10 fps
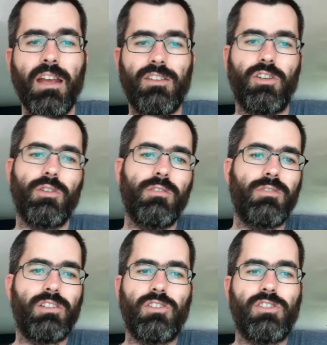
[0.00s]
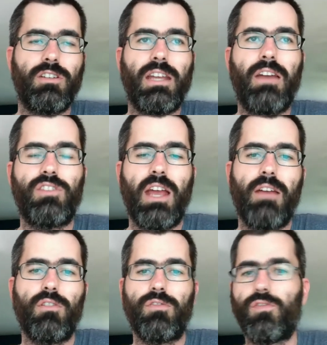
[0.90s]
So you don't necessarily have to have
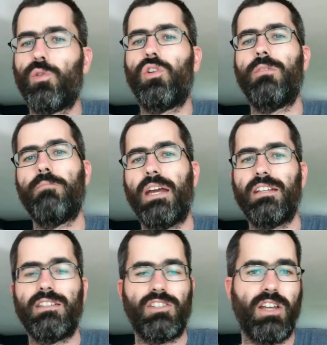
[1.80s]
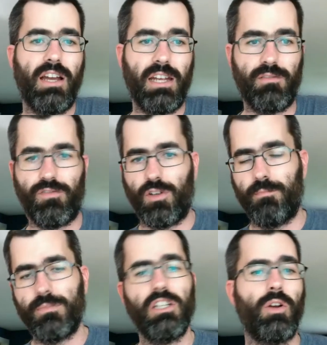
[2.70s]
a full embedded design from
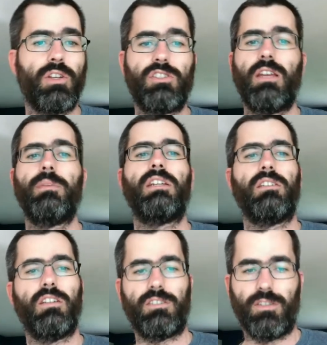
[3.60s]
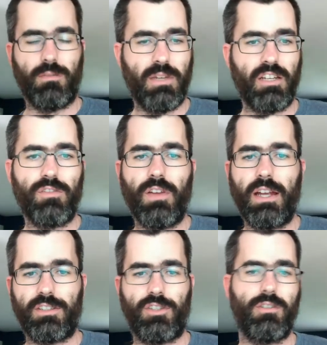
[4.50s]
a semiconductor
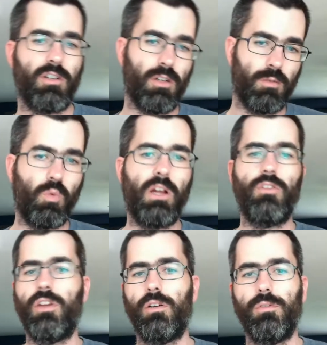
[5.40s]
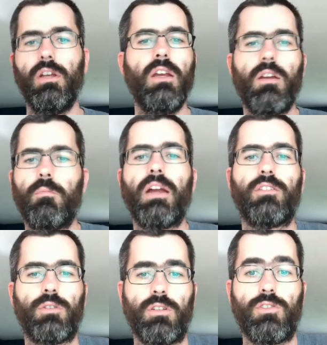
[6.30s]
manufacturer or well-known
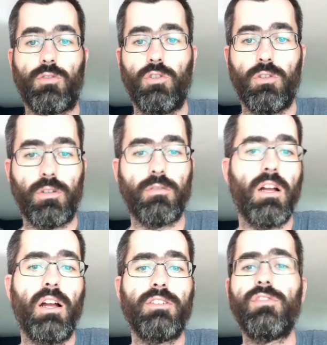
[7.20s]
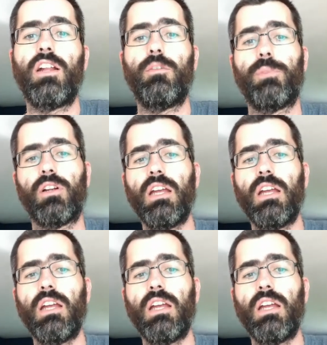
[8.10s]
microcontroller developer.